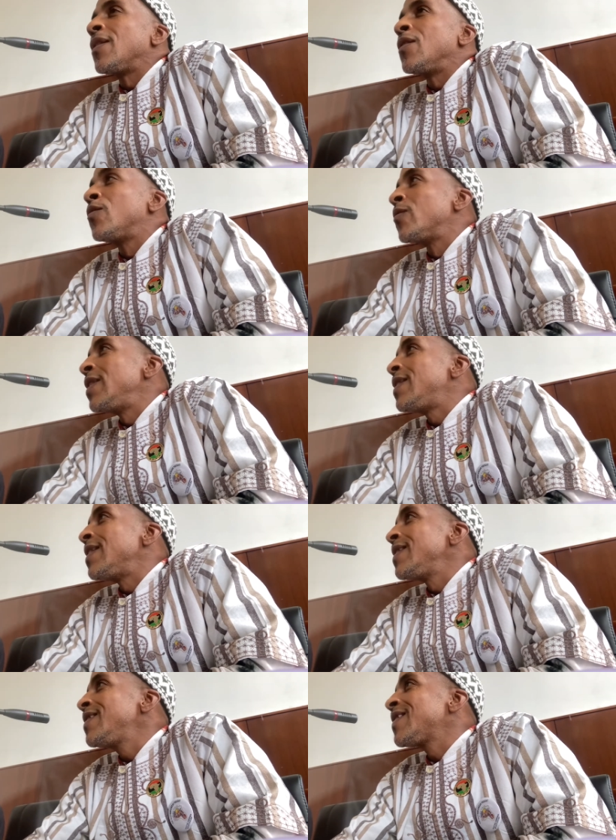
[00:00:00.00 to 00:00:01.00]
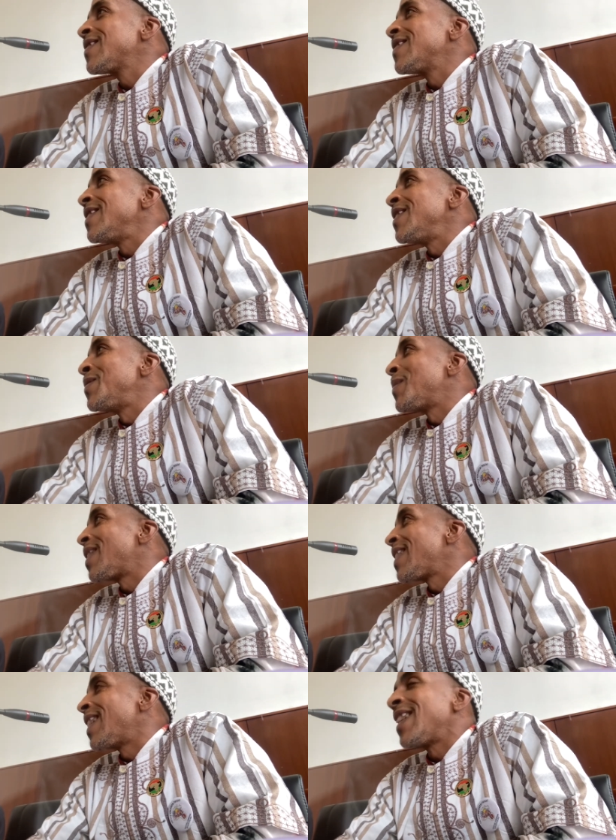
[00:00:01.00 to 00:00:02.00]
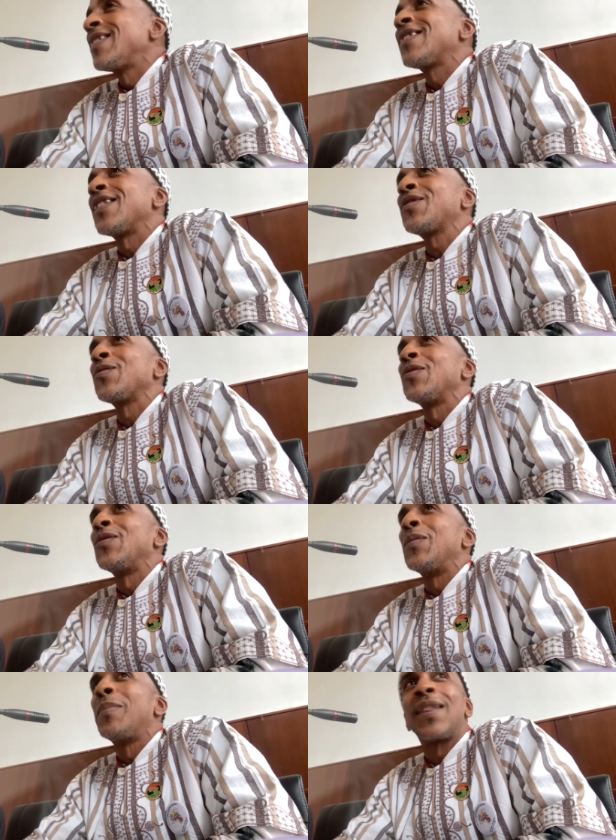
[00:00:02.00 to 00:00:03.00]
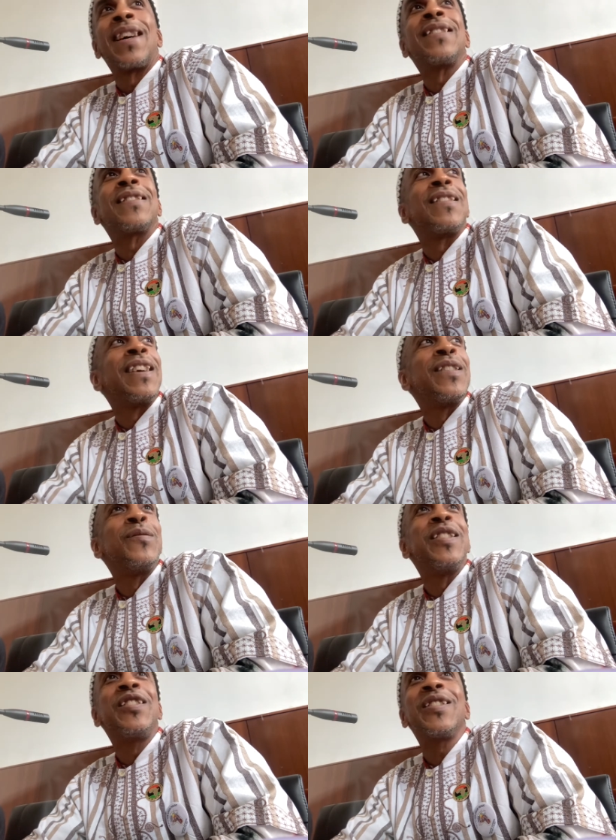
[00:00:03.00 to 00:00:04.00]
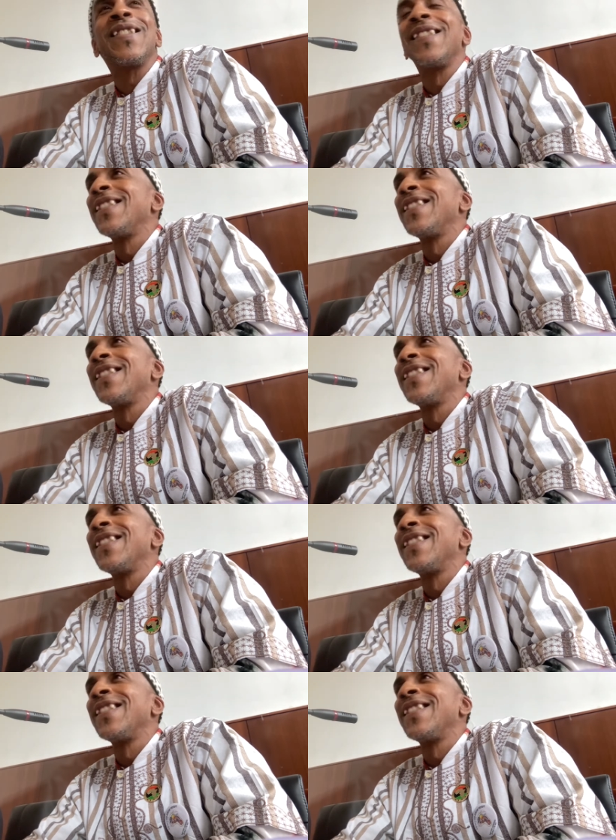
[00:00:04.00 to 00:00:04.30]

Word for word: greetings in my ancestral Balanta language.